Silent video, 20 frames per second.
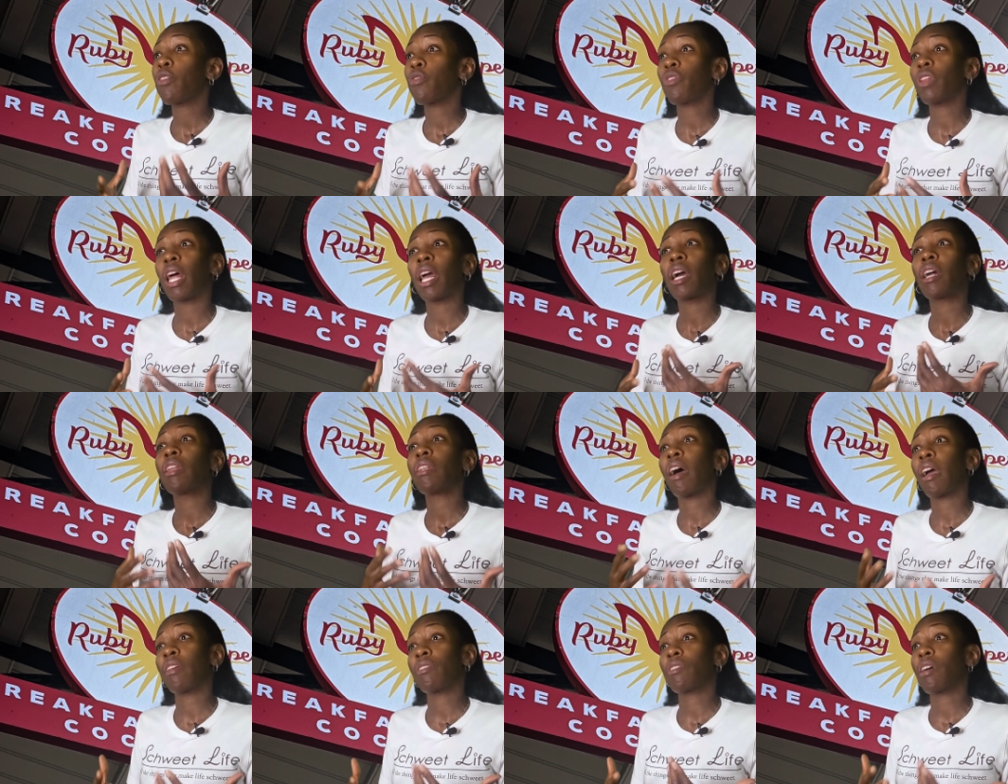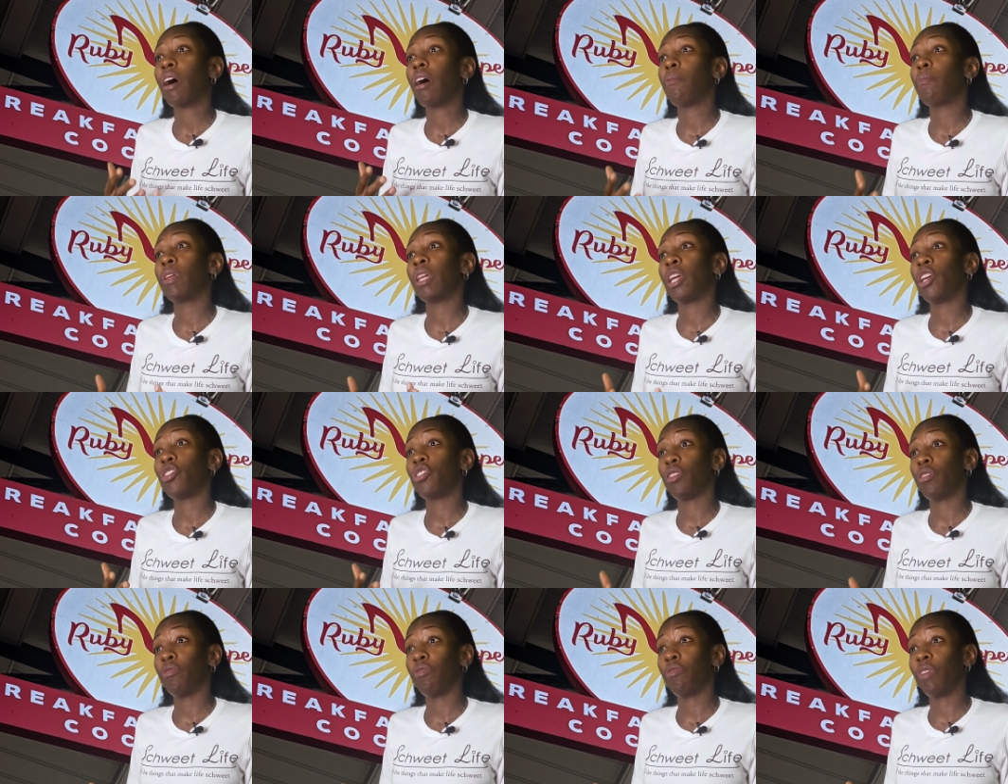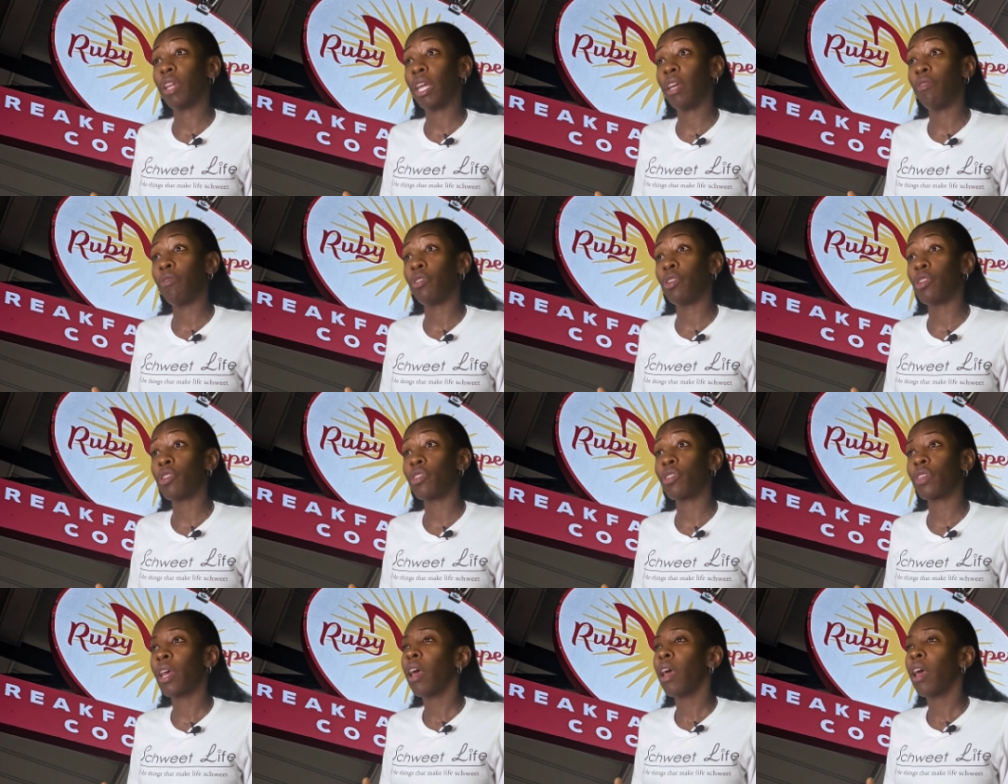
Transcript: for like a nice combination of flavors.